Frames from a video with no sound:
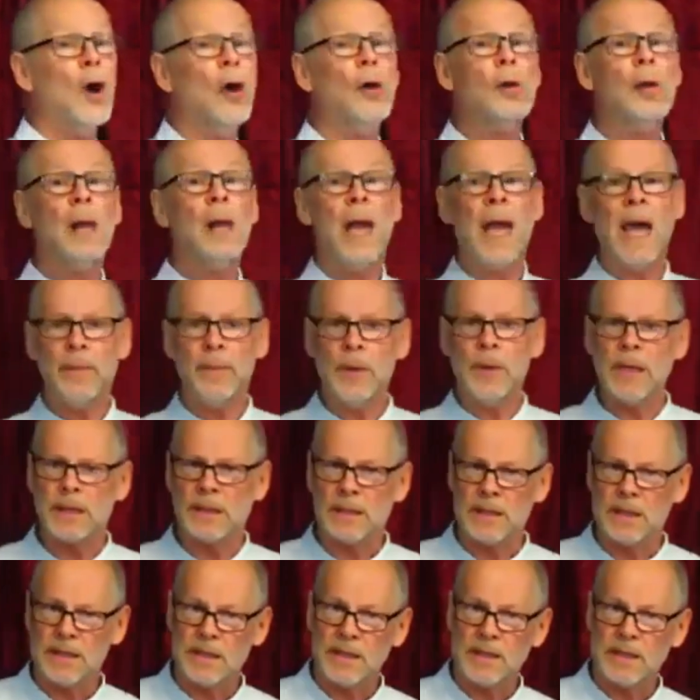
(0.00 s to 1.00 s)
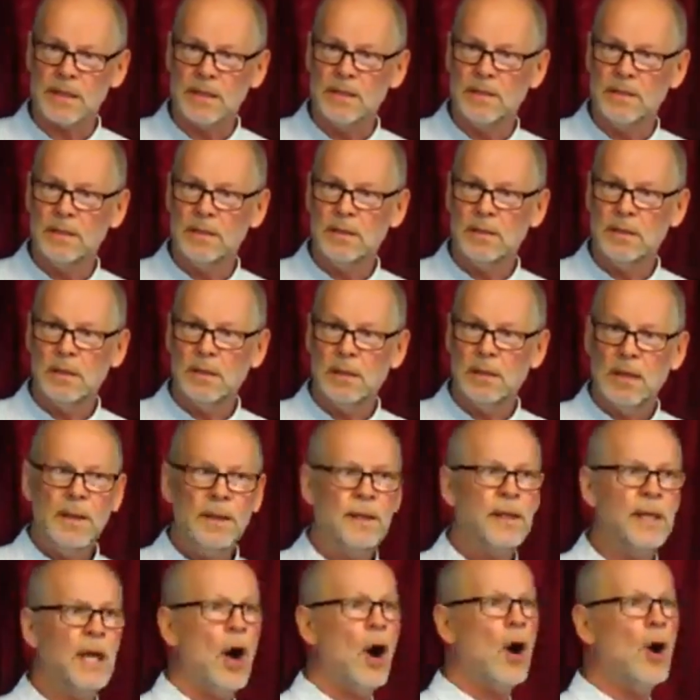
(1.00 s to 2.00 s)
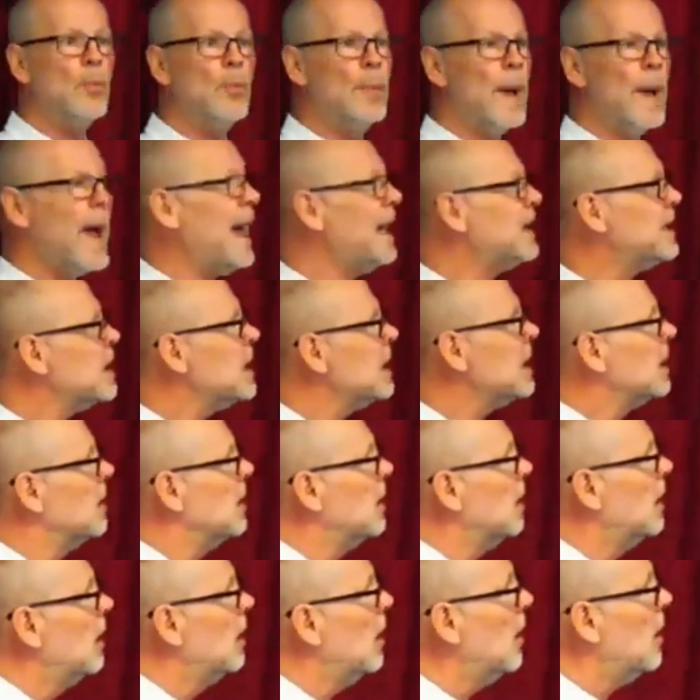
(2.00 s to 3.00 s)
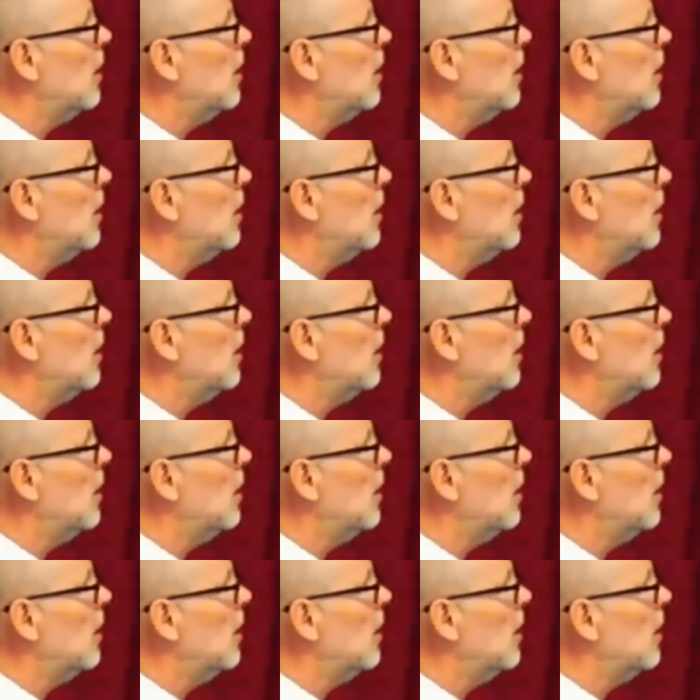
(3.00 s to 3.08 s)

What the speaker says: habits, the old pattern of